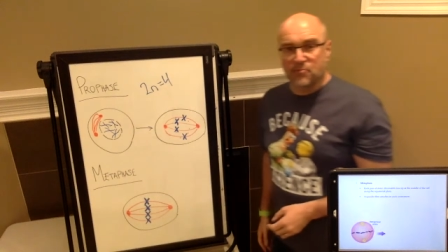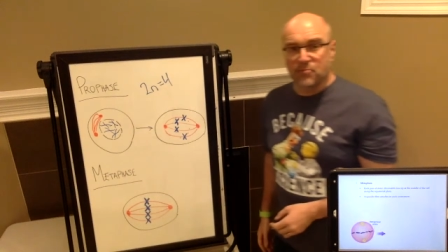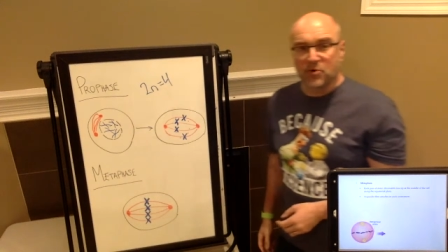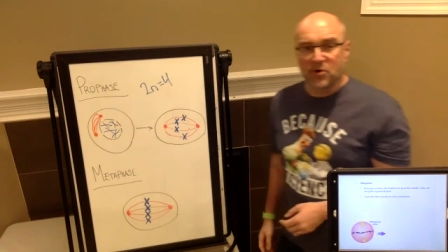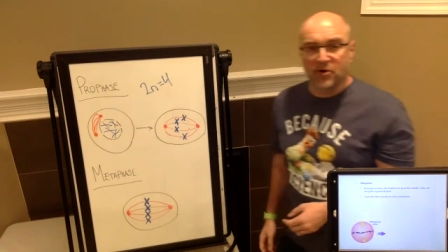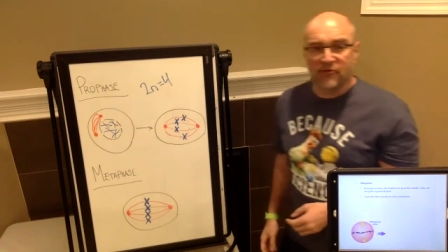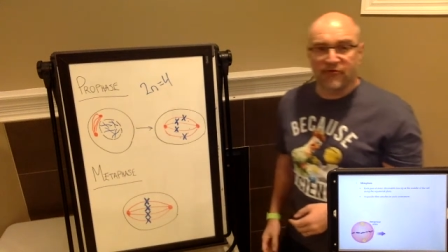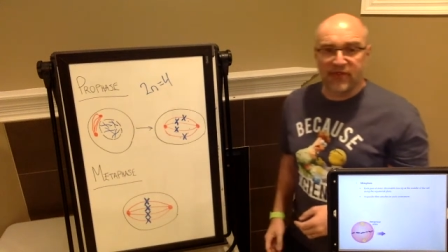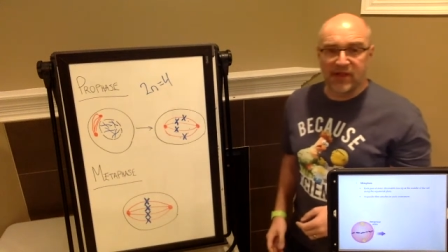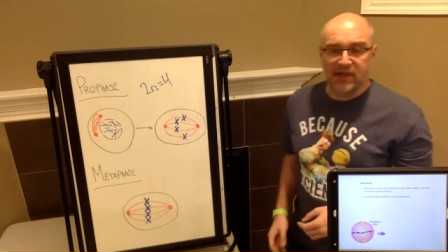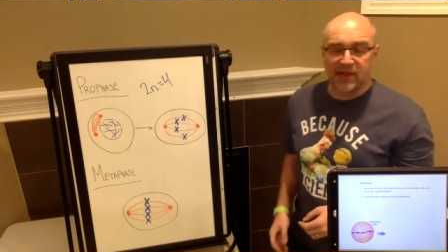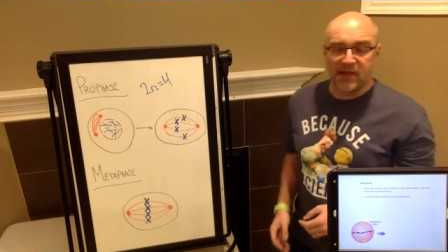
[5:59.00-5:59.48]

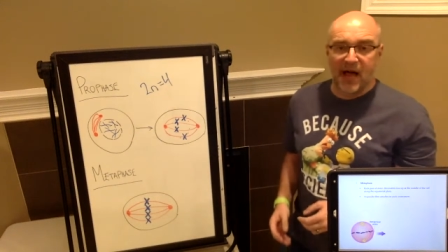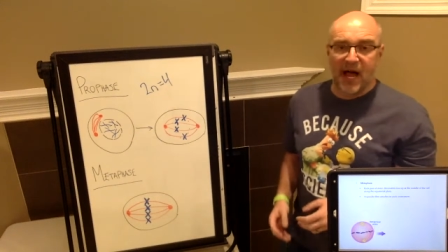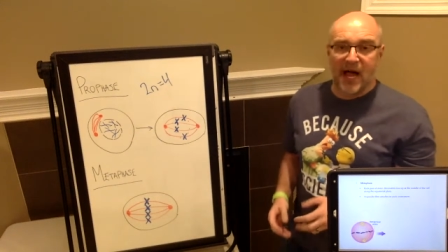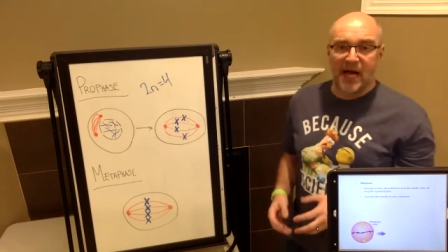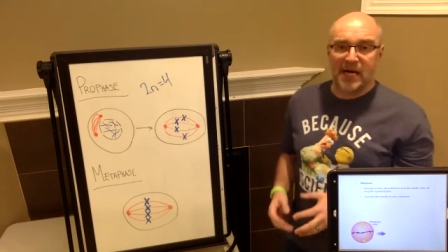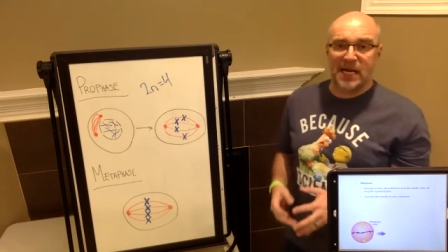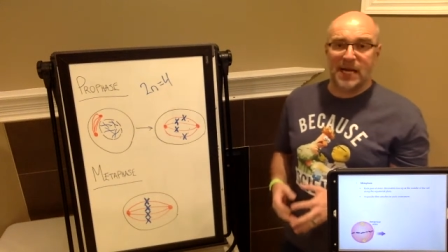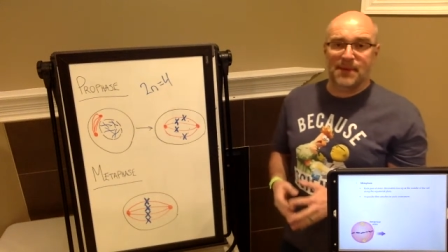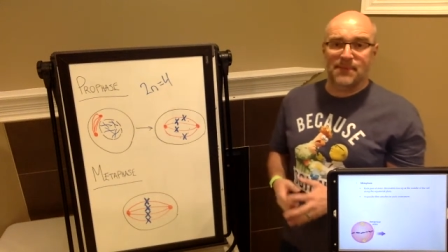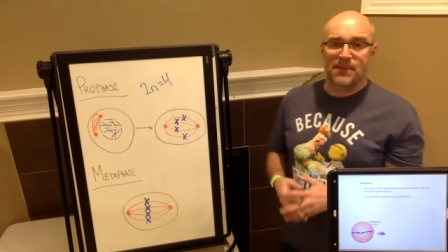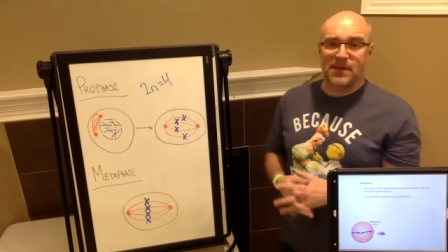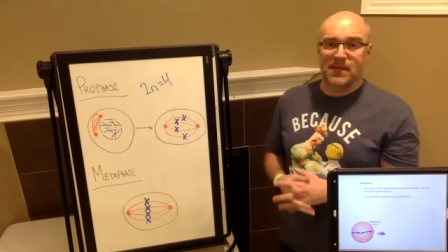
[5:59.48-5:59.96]
beautifully
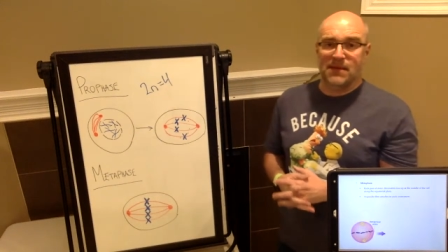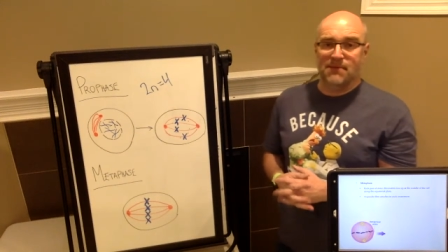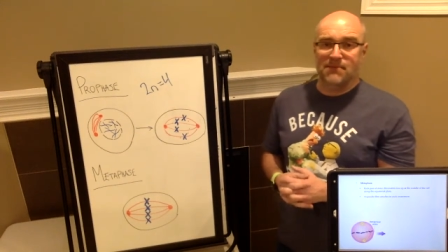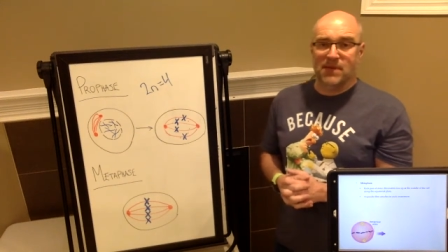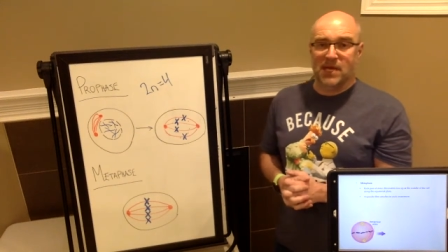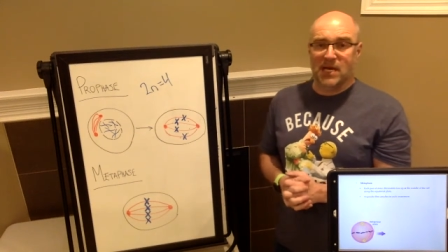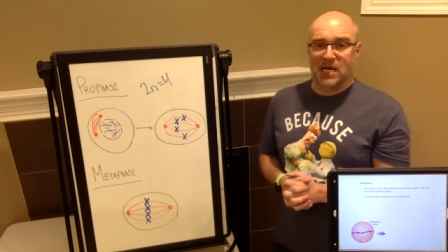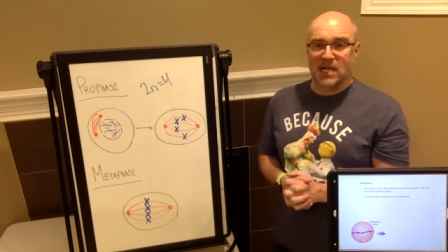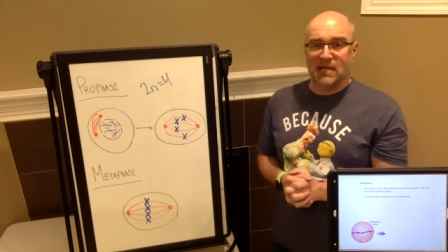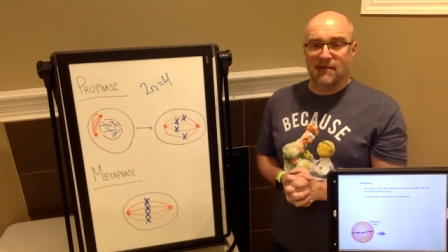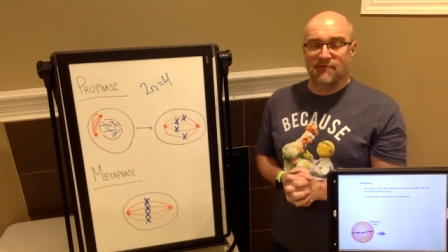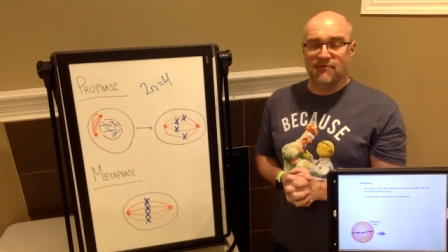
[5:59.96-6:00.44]
lined up in the
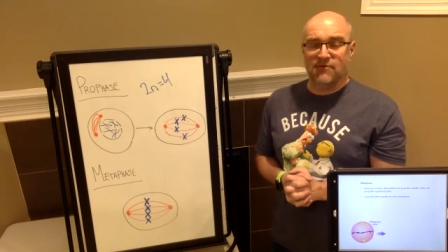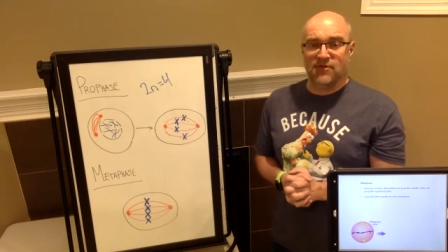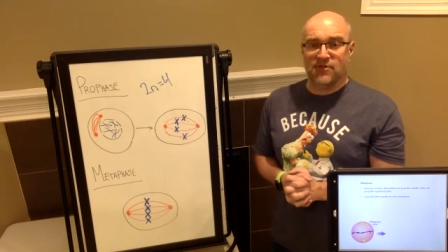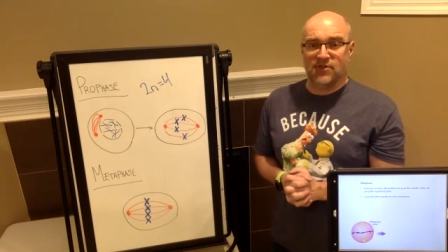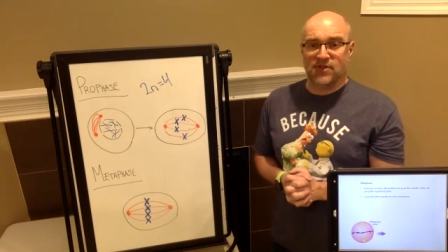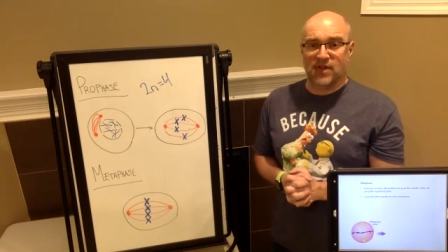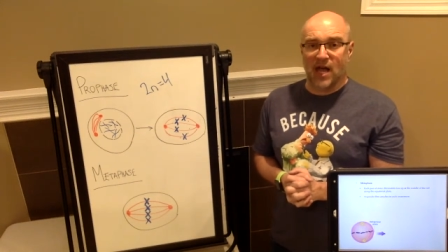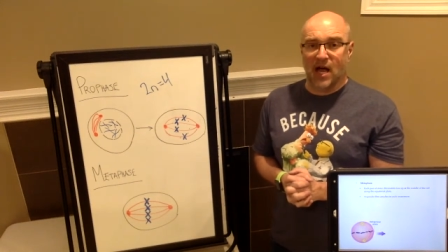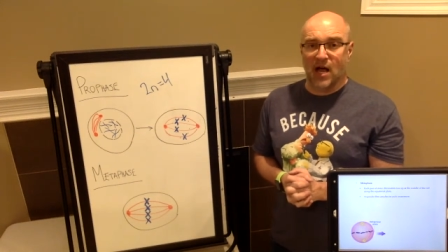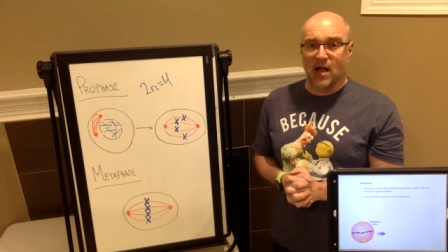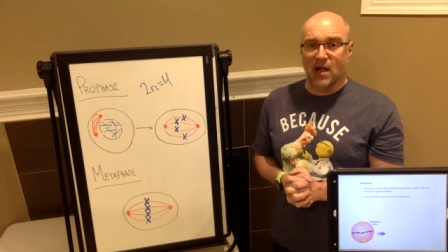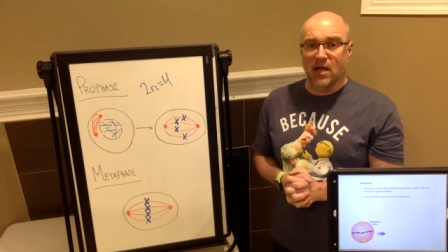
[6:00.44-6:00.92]
middle of the
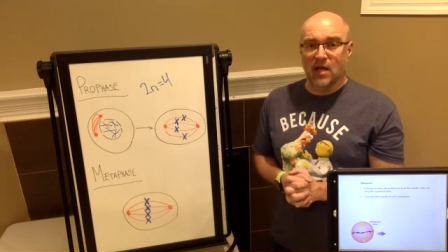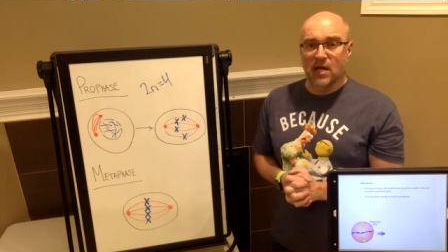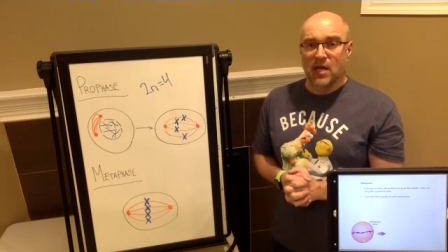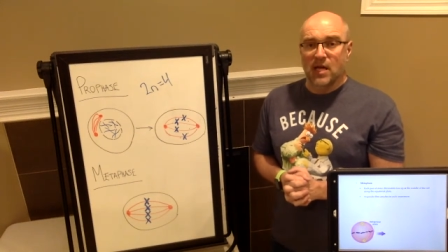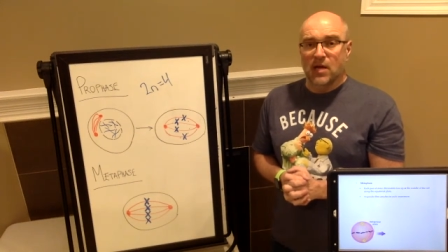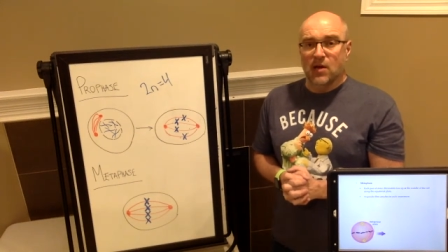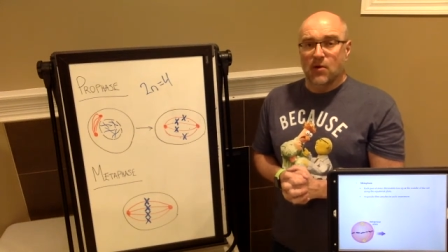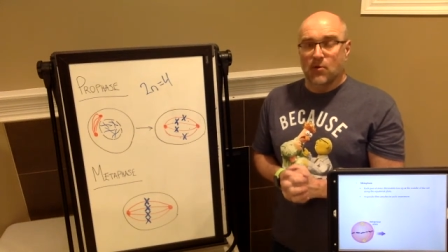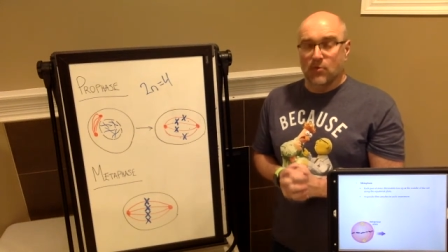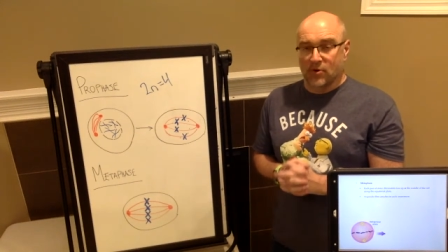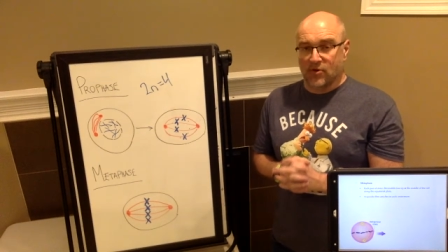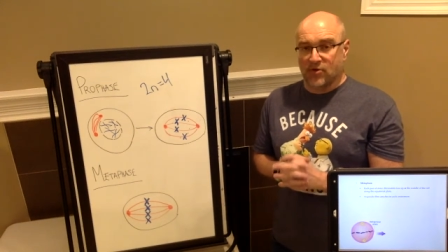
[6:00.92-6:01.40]
cell.
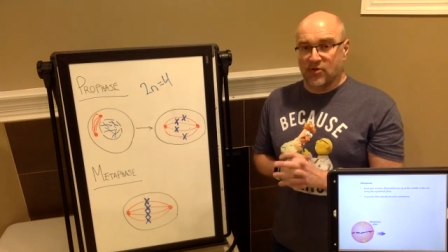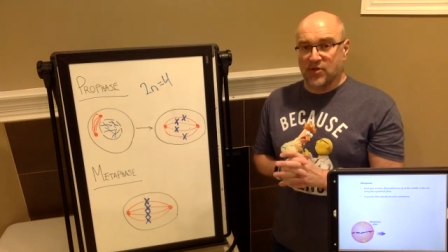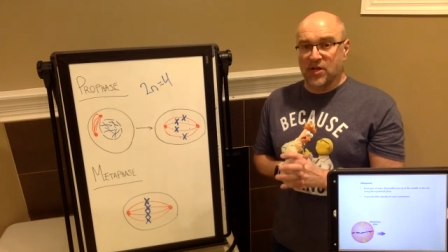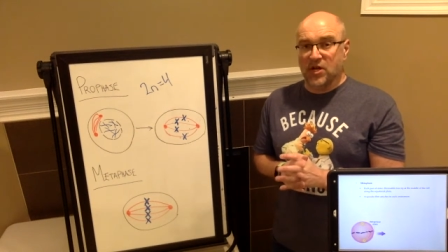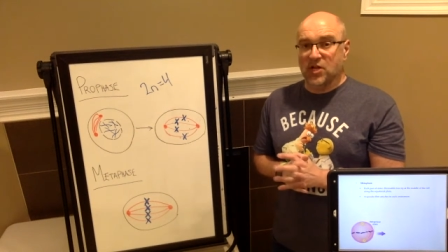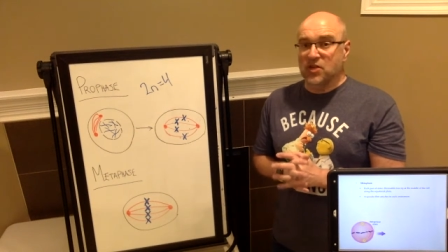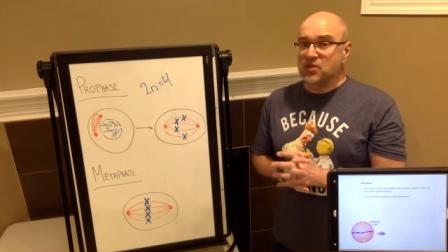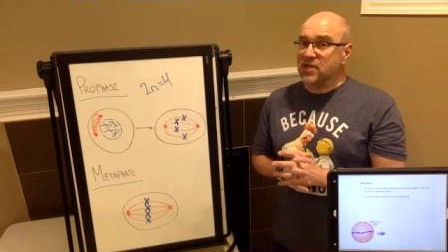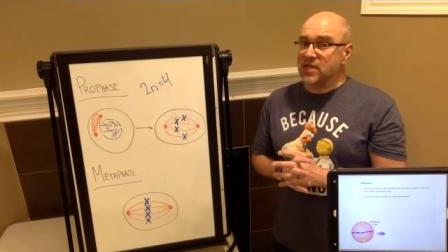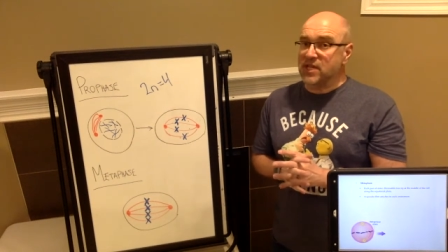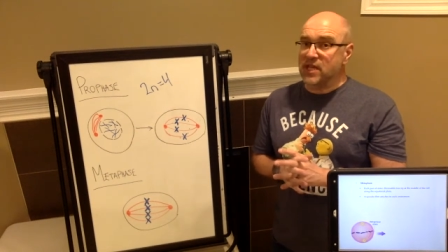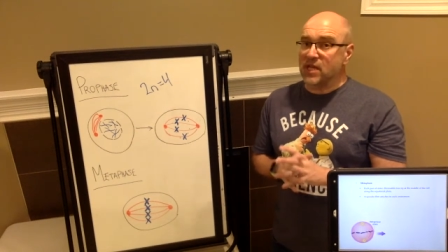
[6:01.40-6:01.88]
We're
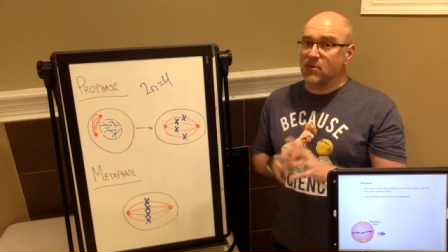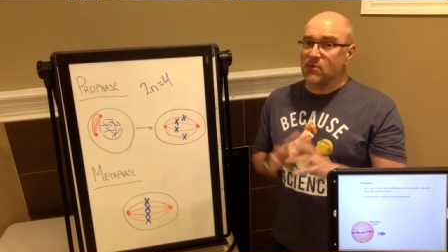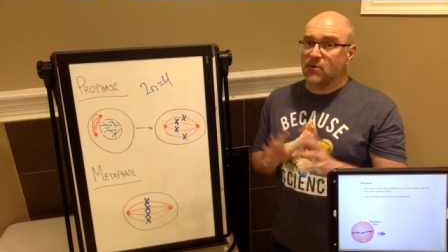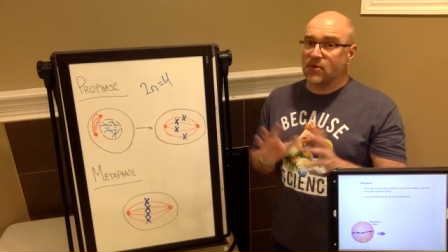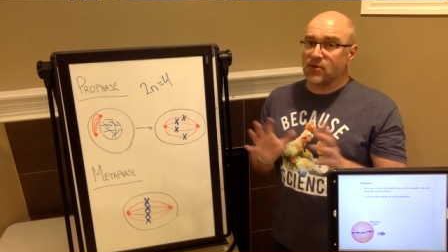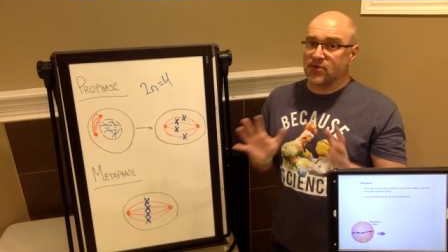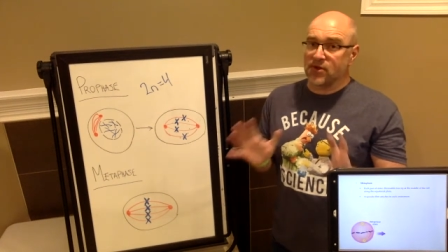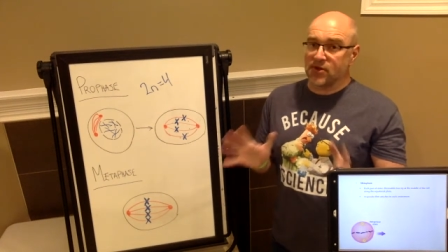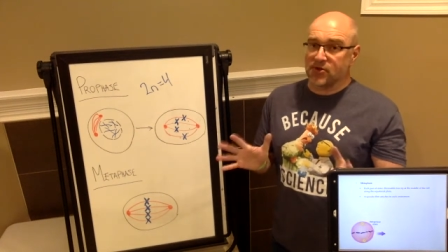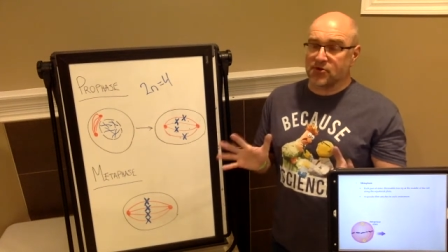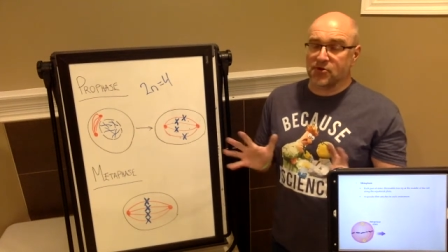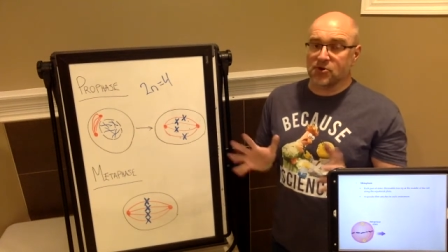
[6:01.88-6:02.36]
still dealing
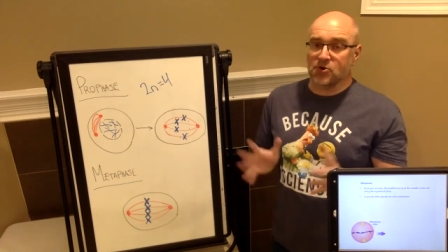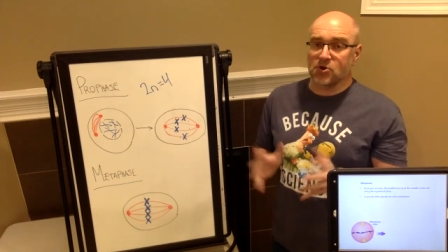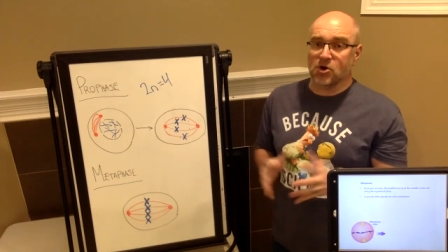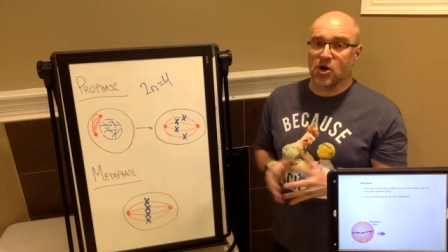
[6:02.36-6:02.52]
with sister